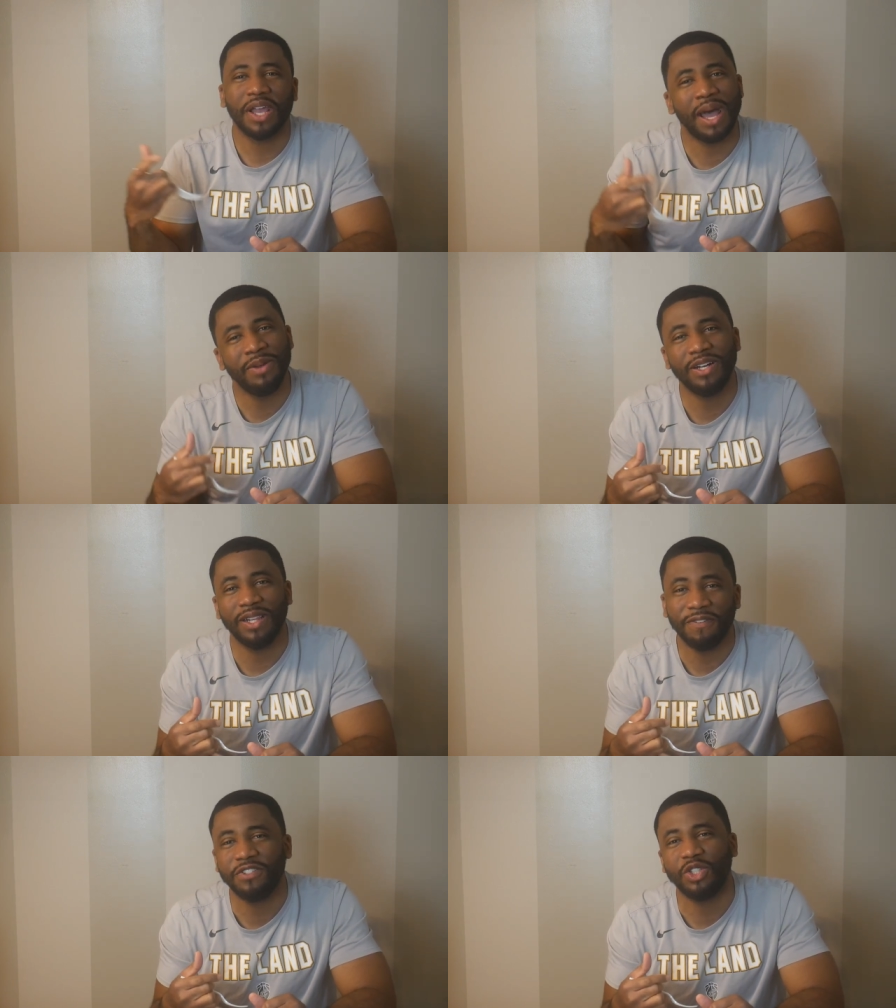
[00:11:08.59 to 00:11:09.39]
I'm here to
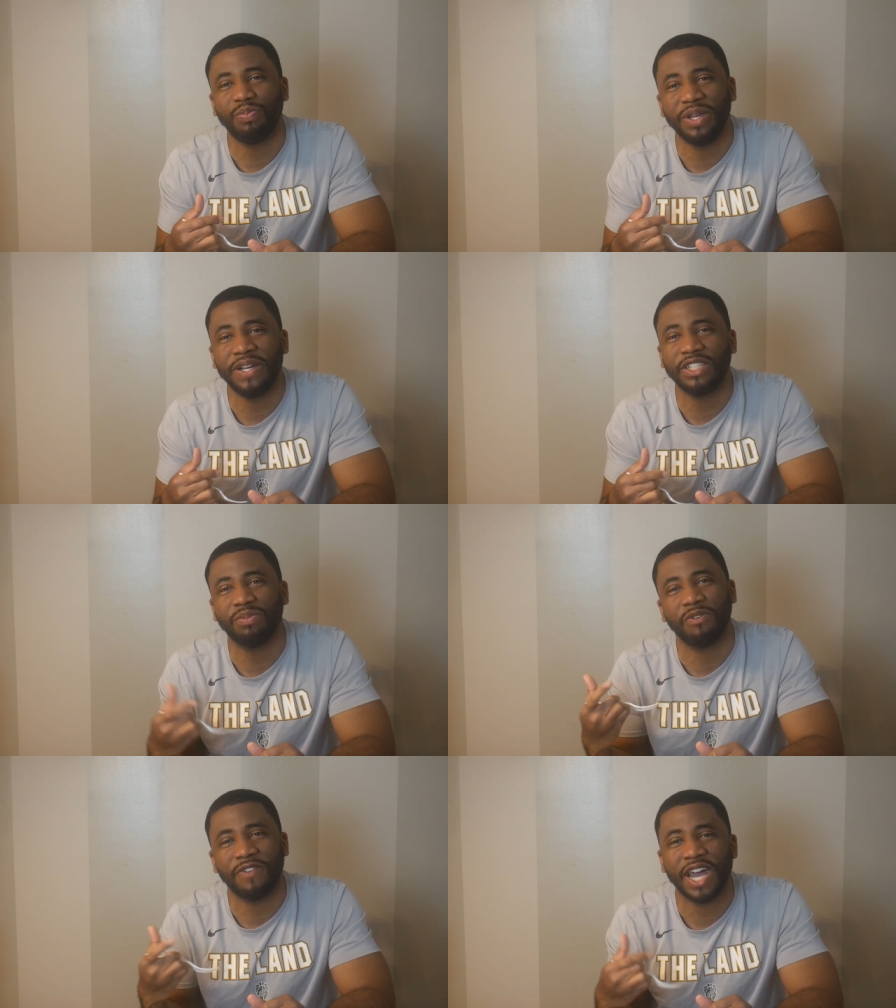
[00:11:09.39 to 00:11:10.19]
lift your spirits
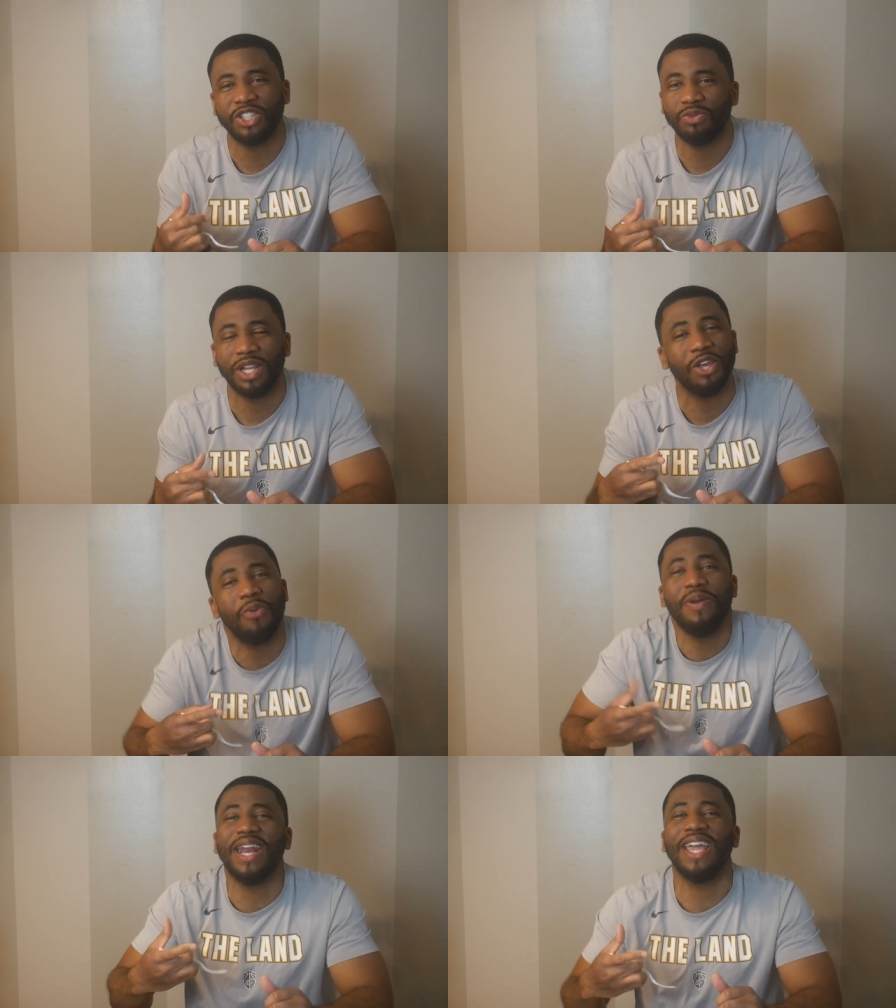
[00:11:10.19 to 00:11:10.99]
and provide you with a
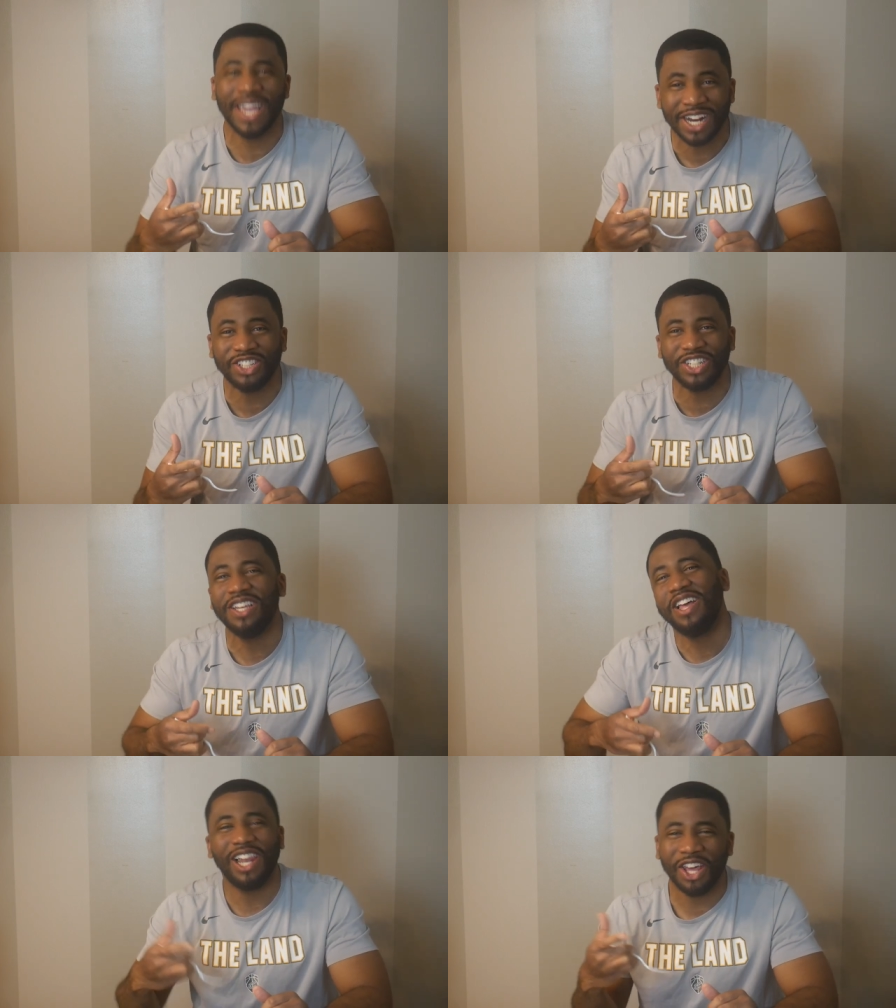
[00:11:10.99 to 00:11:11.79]
little bit of
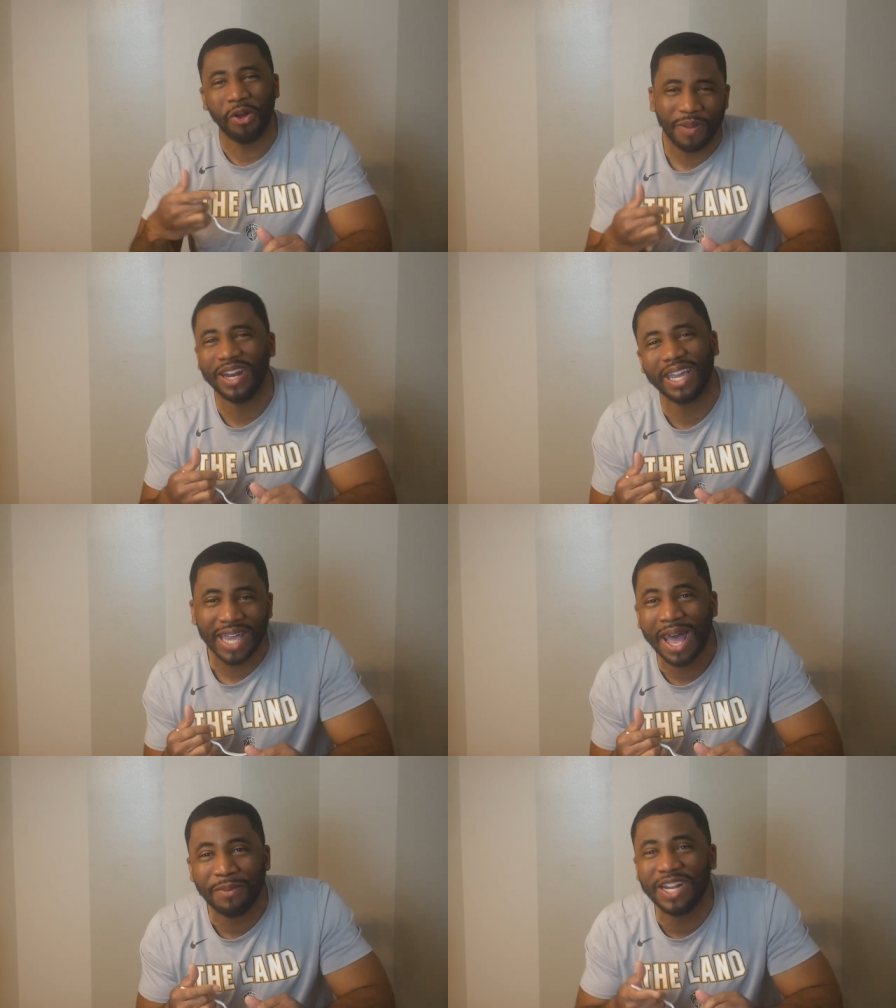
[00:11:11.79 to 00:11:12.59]
energy, a little bit of
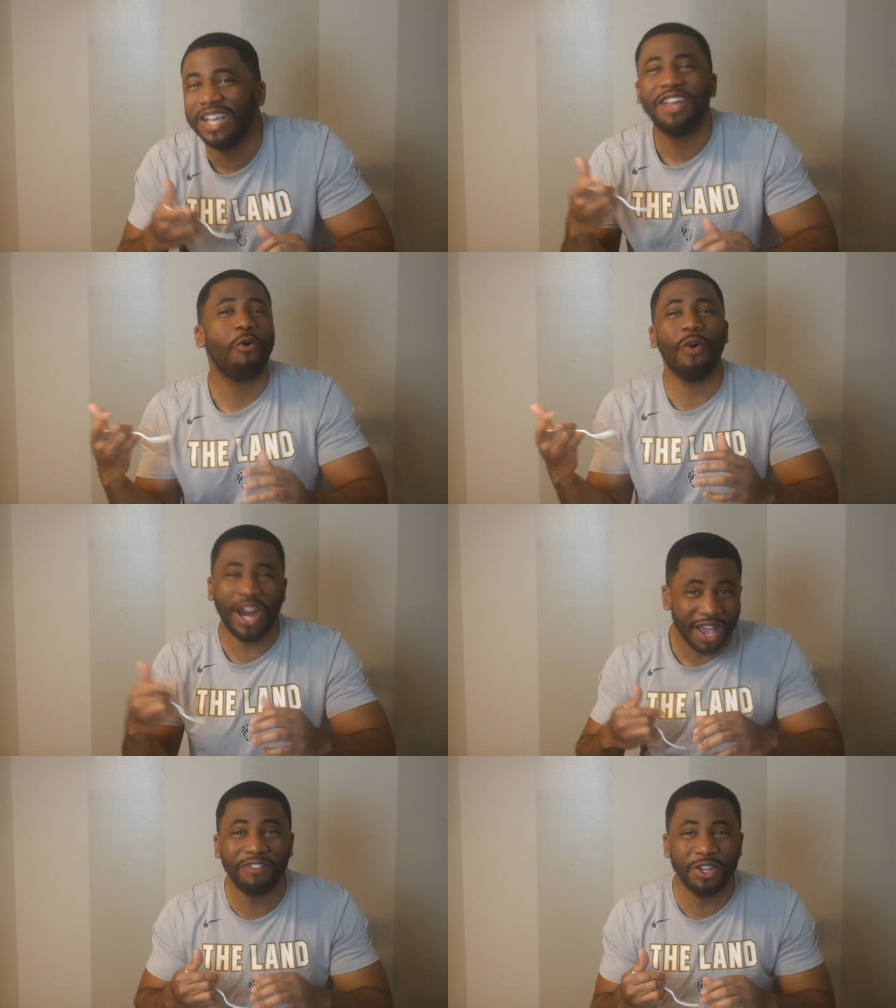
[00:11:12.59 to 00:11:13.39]
comedy,
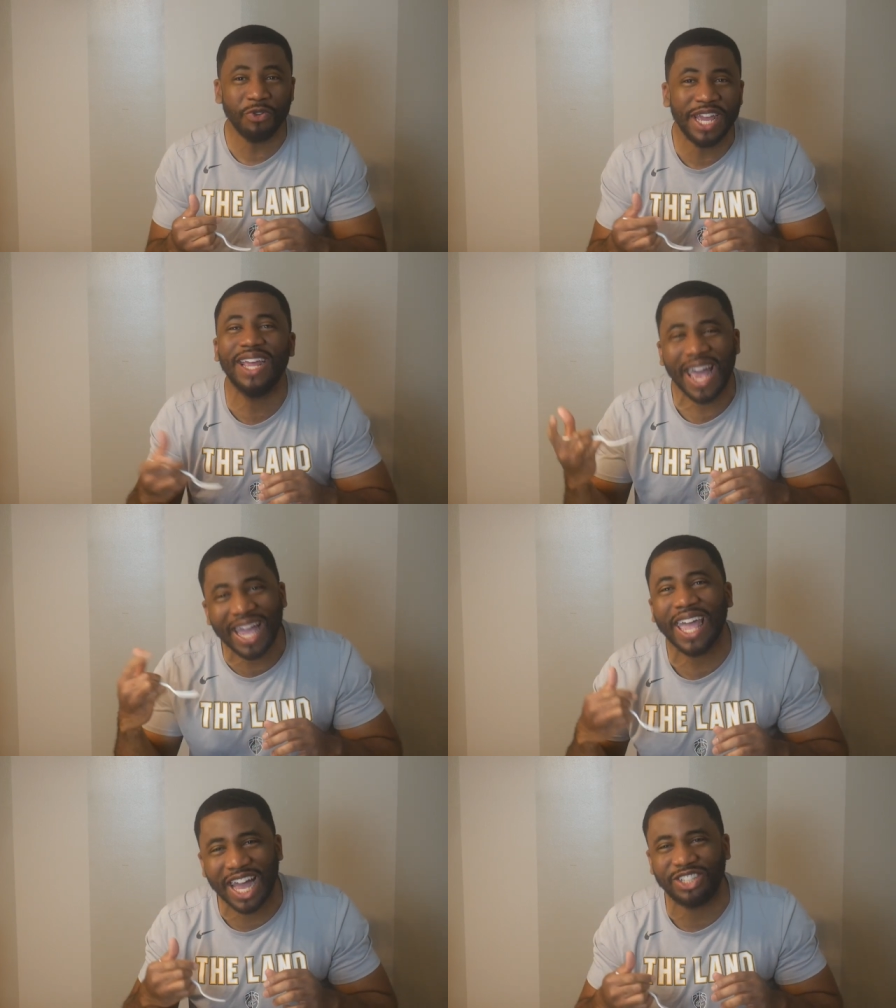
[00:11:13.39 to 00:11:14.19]
whatever you need,
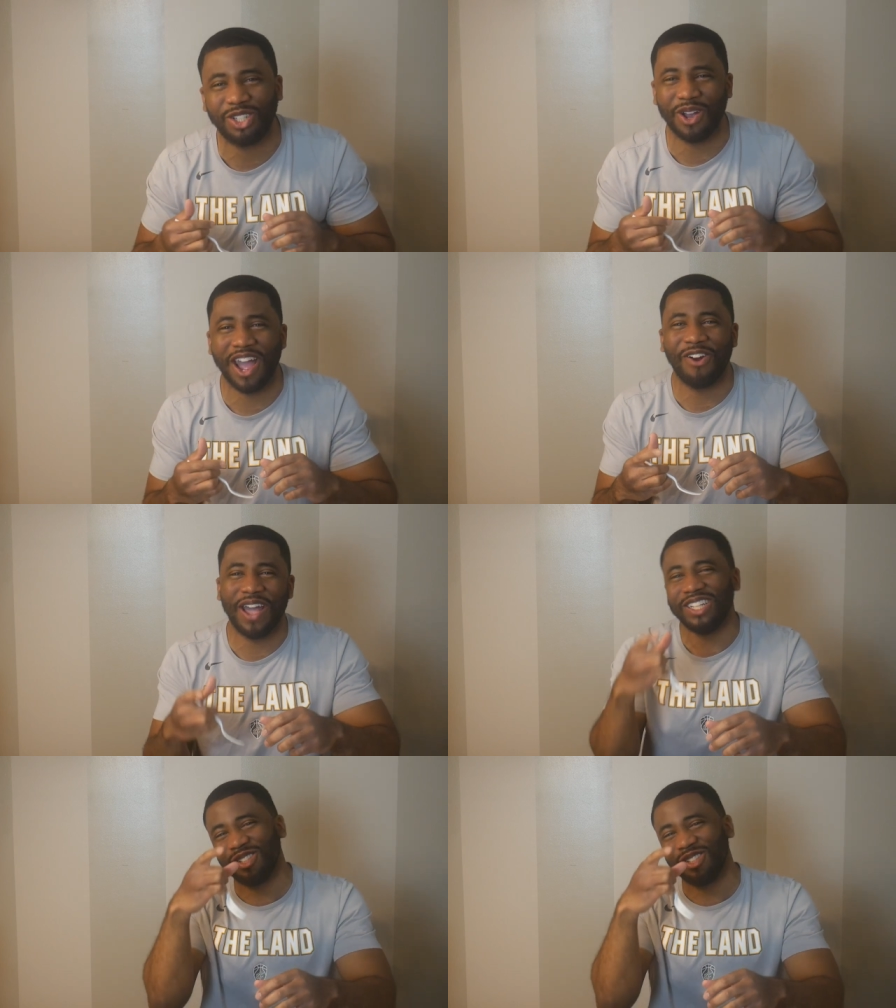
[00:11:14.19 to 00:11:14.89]
I got you, all right?